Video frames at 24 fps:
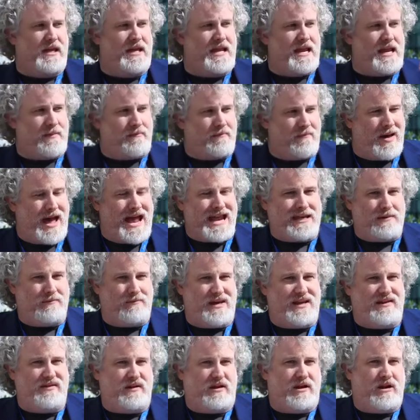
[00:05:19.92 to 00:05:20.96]
it might
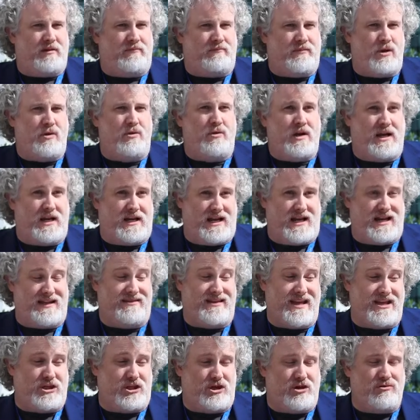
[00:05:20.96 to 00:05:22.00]
be the community
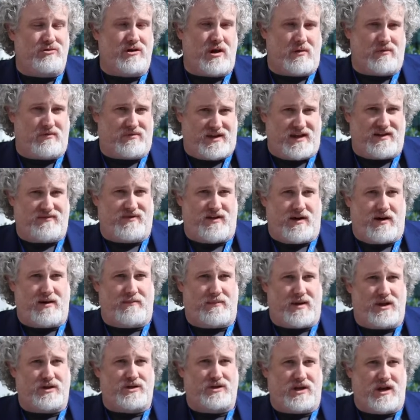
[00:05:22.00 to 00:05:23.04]
that you don't think very
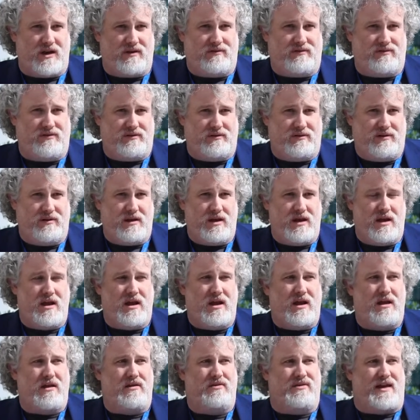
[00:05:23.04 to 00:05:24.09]
much of
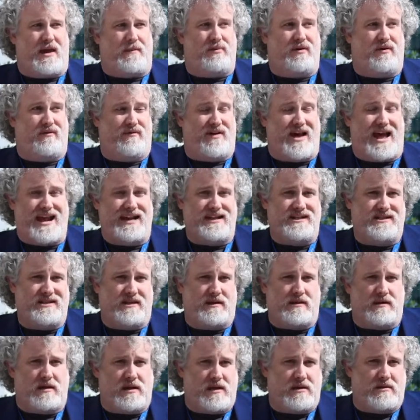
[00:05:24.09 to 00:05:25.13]
that provides the
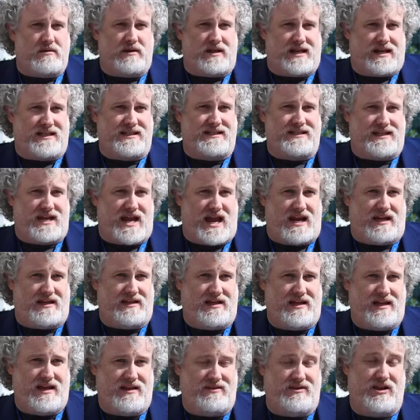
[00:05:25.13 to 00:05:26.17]
clinical
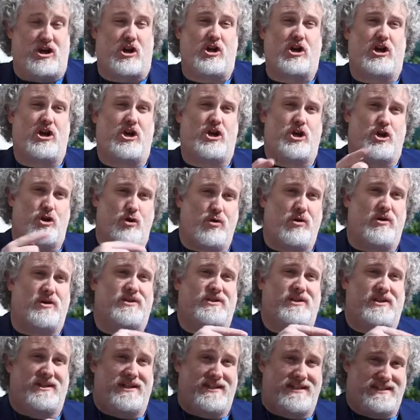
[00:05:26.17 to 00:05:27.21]
insight that
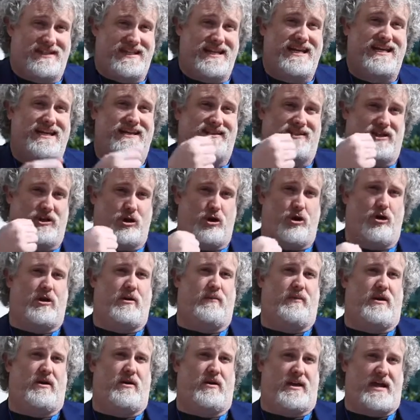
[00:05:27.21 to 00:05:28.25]
cures the disease that your
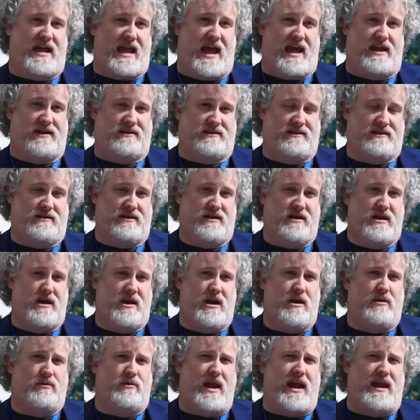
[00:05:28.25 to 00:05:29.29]
community has,
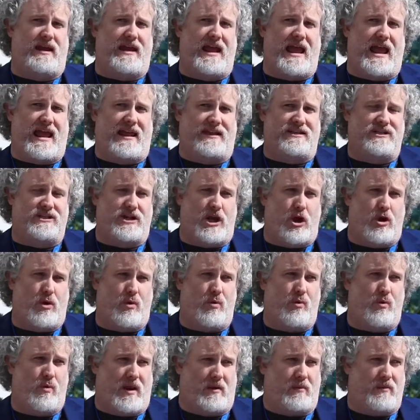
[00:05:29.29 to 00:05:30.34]
right? And so
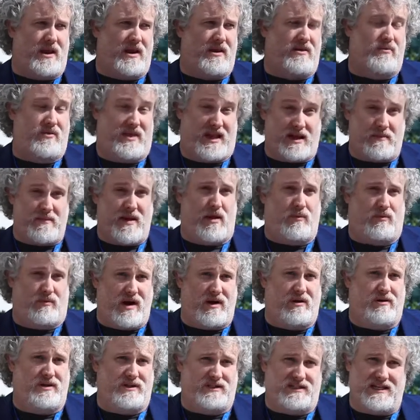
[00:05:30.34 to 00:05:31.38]
when we think about
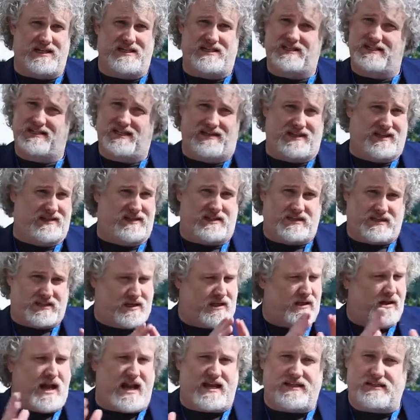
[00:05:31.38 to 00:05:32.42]
rare diseases, I think this is
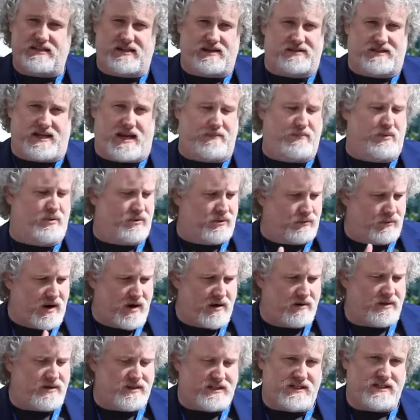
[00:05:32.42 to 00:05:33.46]
the classic example, the
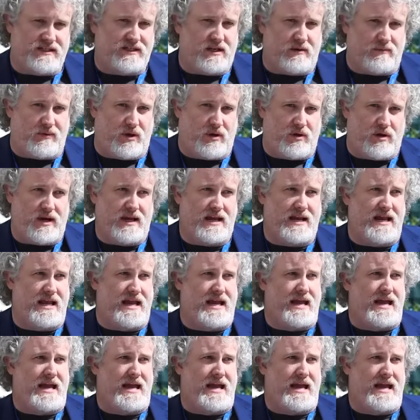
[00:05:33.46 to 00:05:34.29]
rare disease community